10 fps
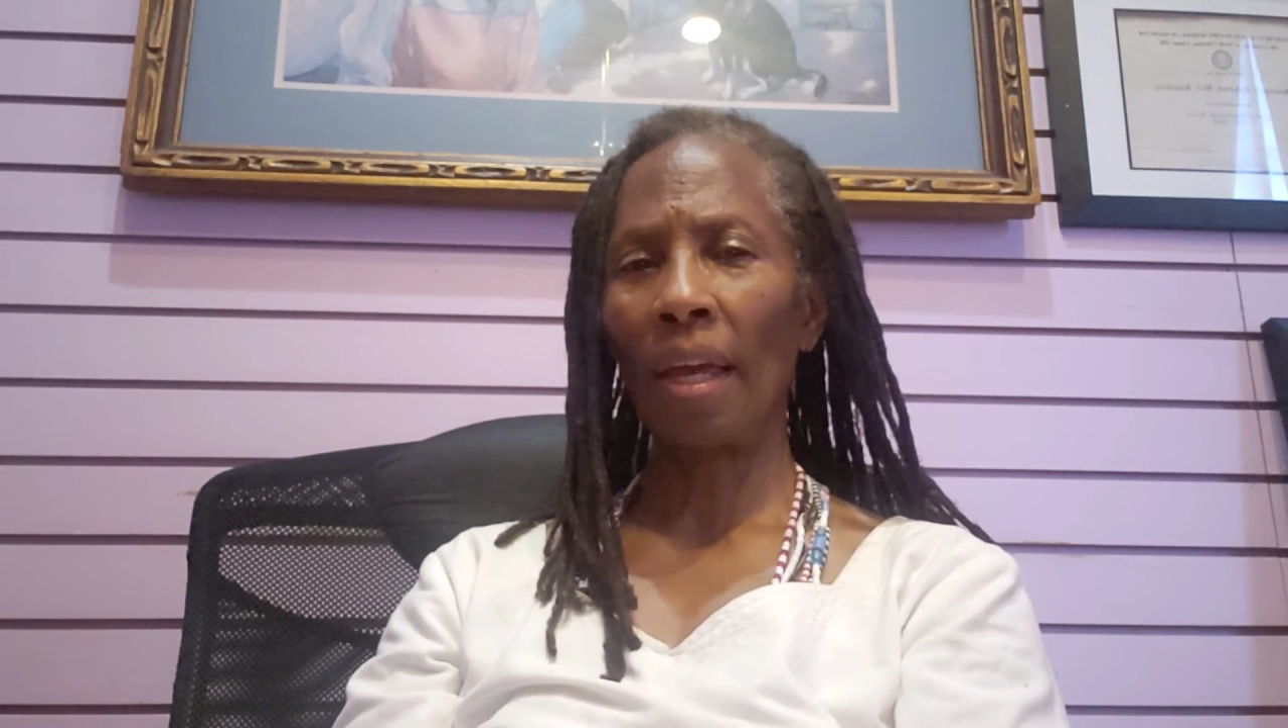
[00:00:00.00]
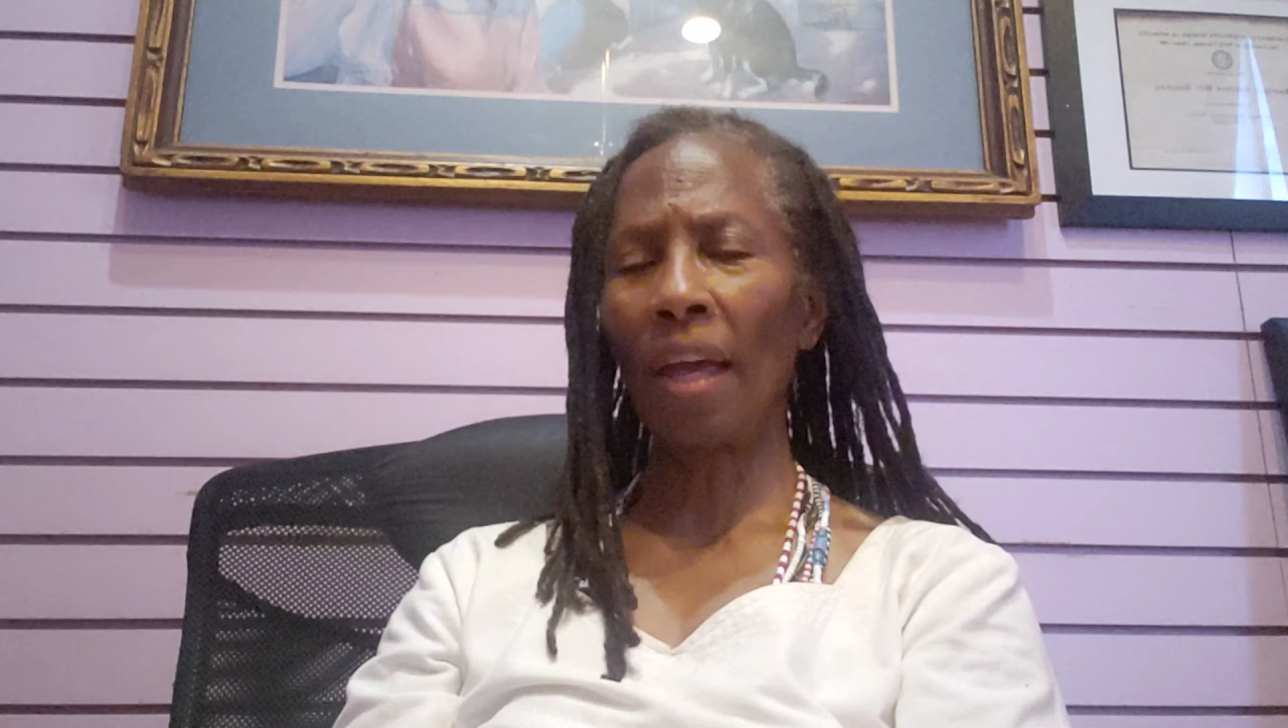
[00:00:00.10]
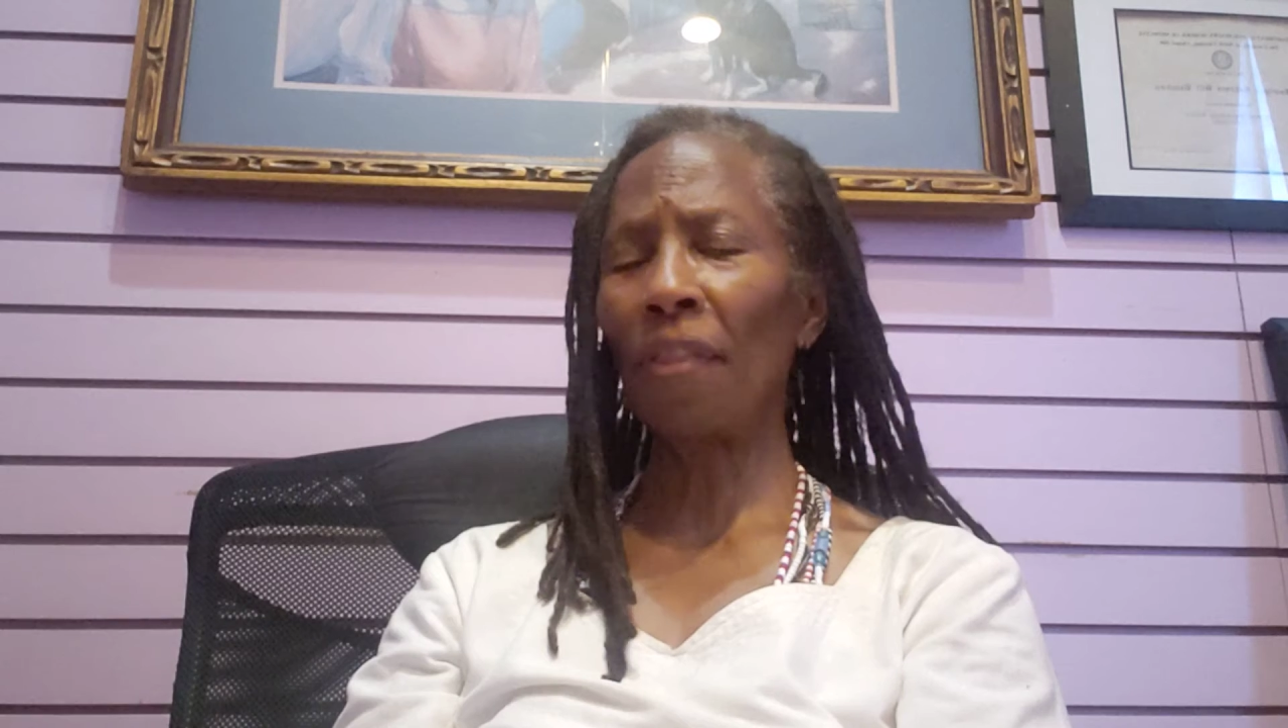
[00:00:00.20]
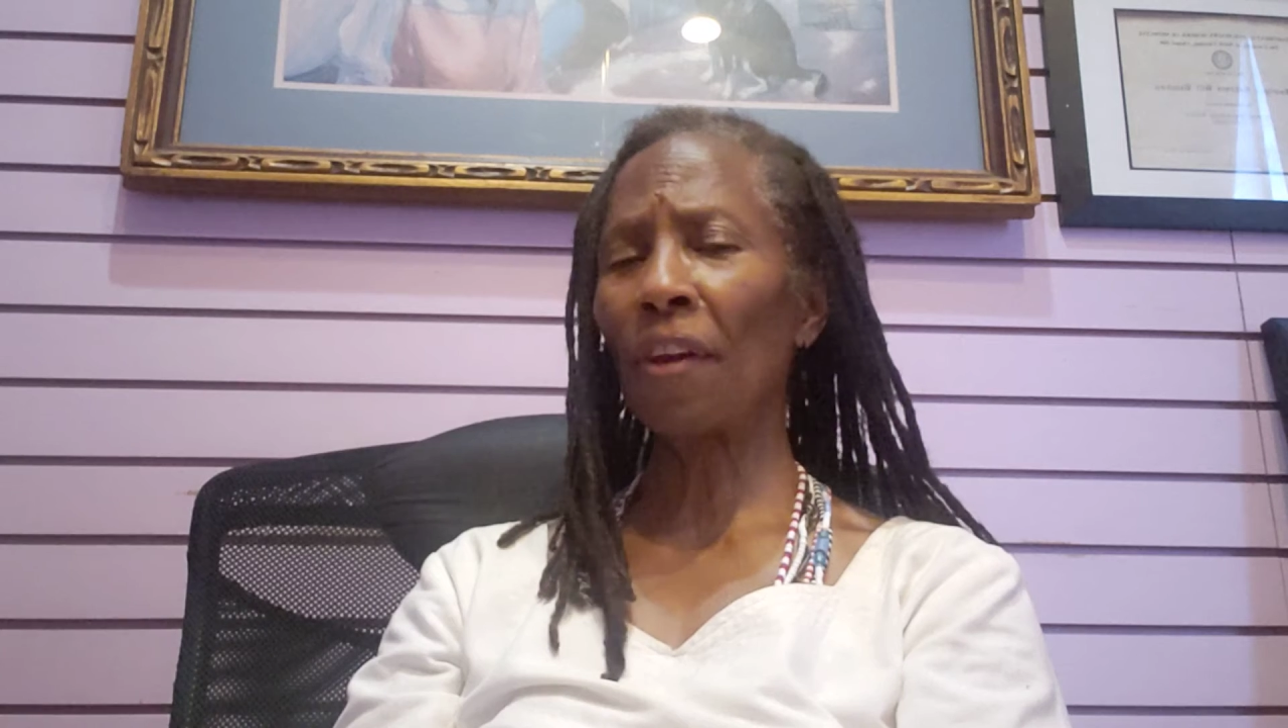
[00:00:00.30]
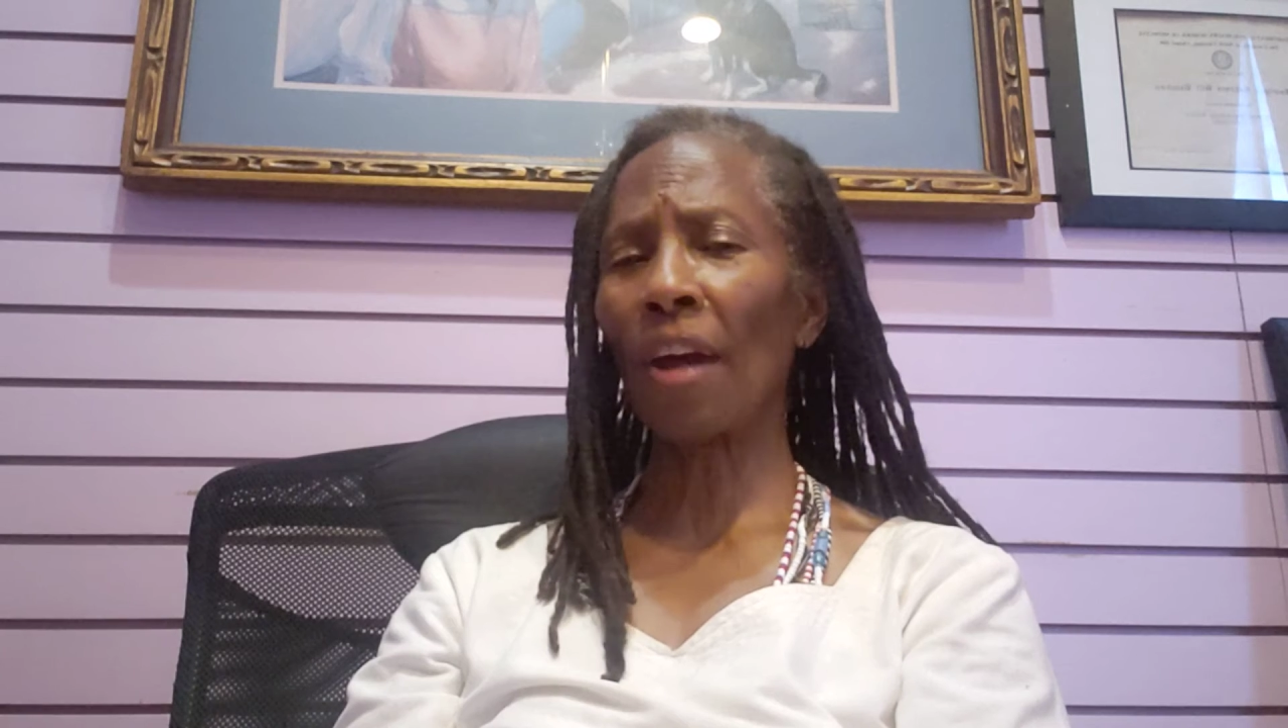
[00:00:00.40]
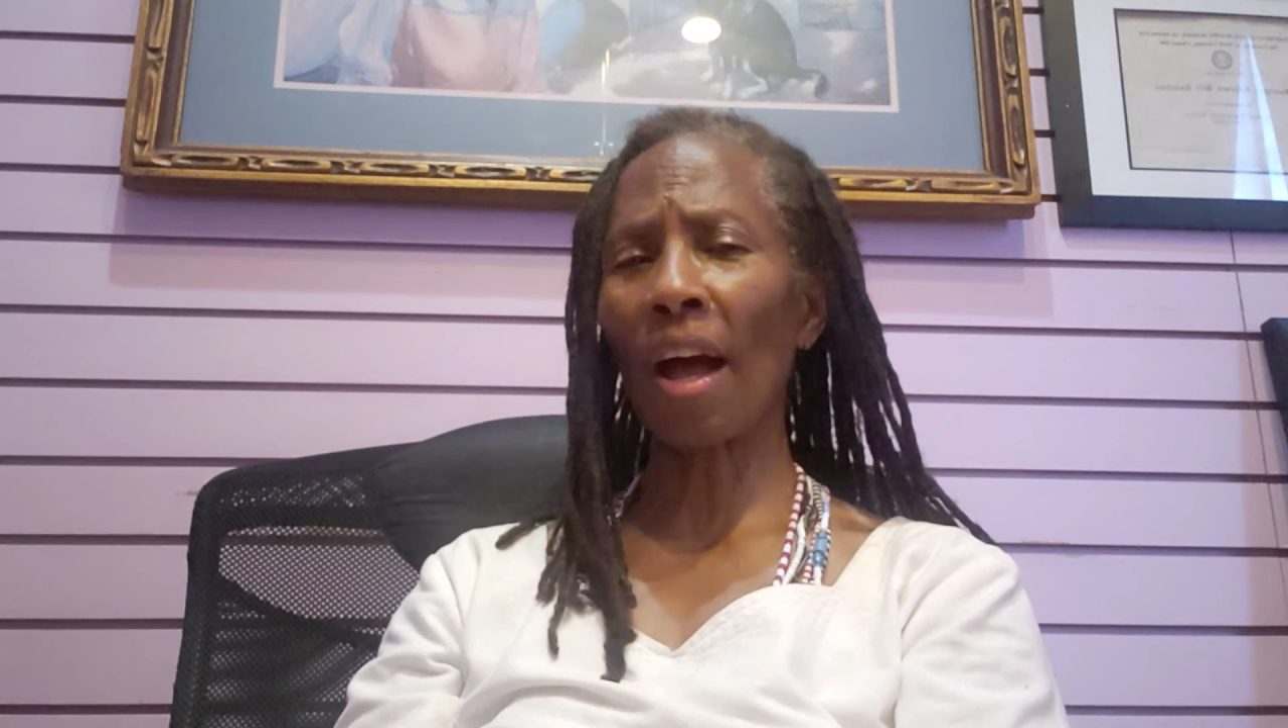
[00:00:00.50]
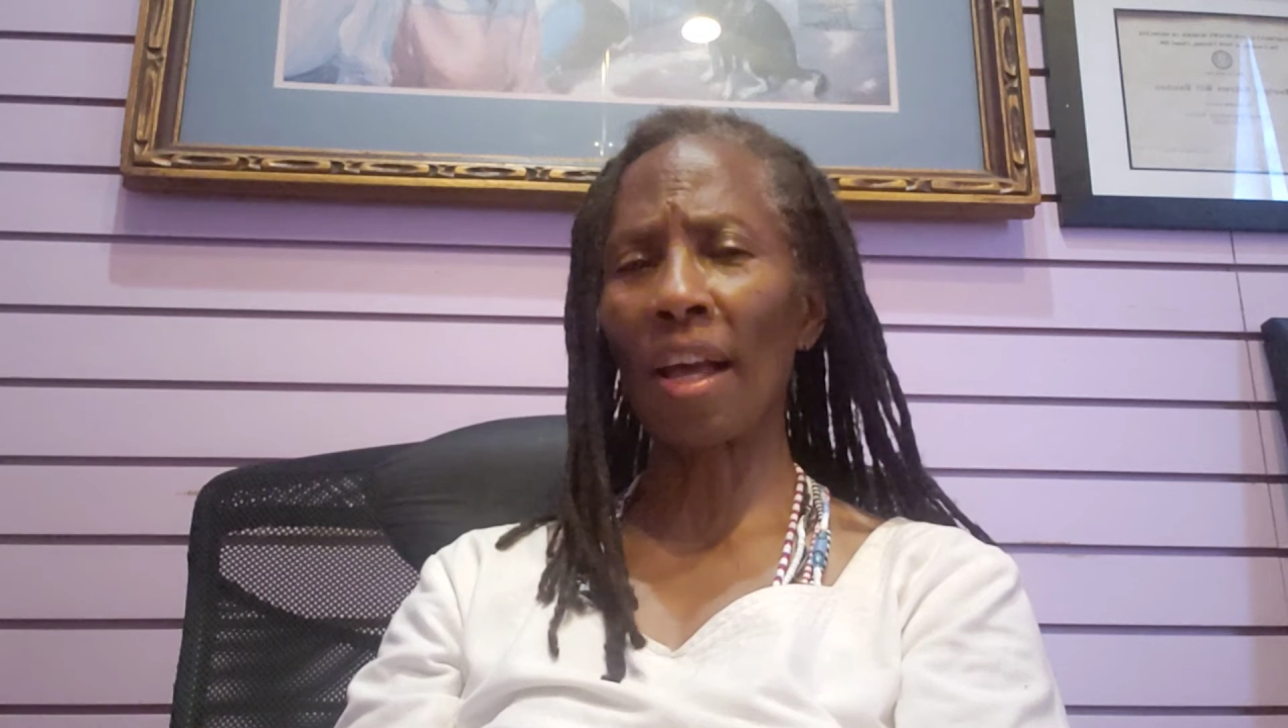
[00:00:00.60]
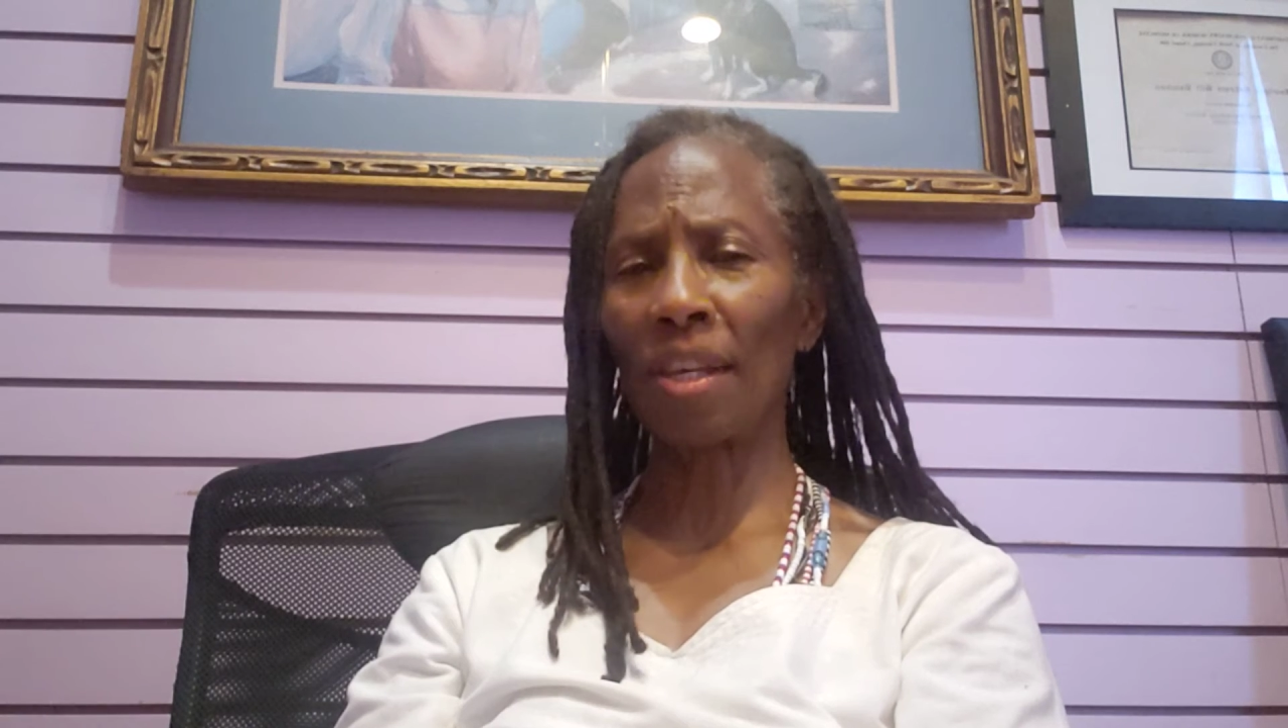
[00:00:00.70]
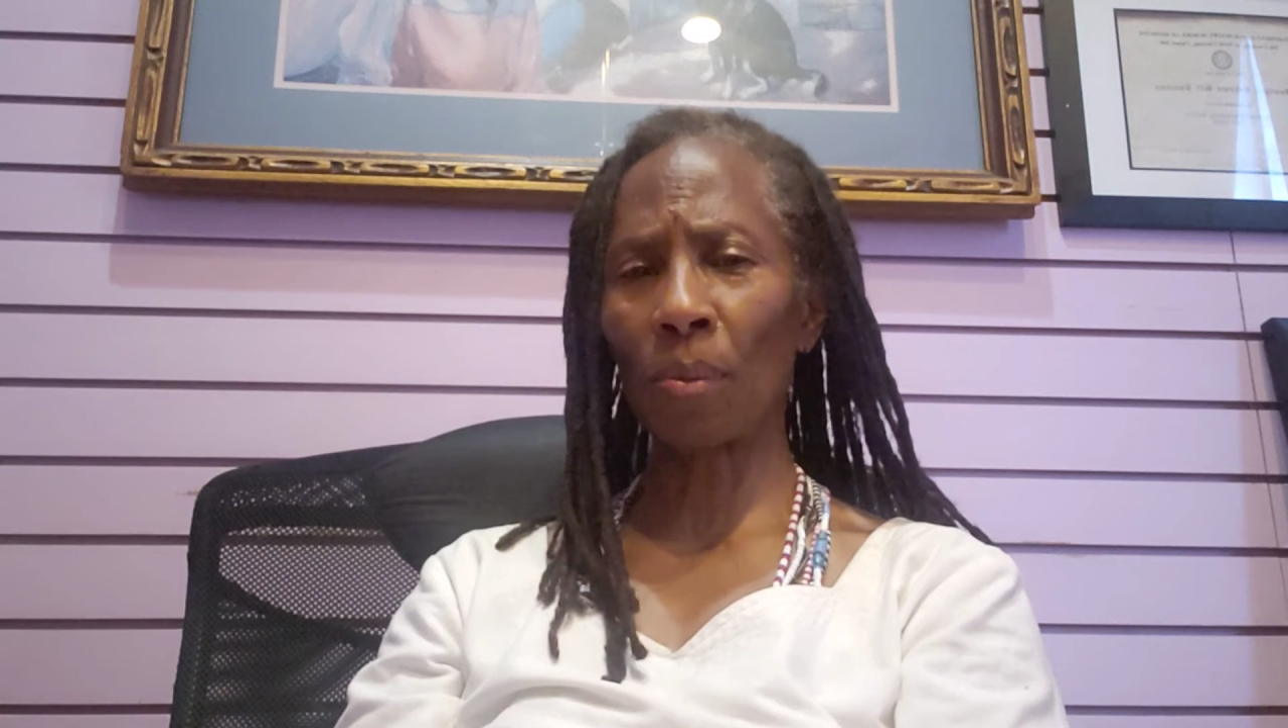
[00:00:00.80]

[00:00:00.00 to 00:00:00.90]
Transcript: and their eyes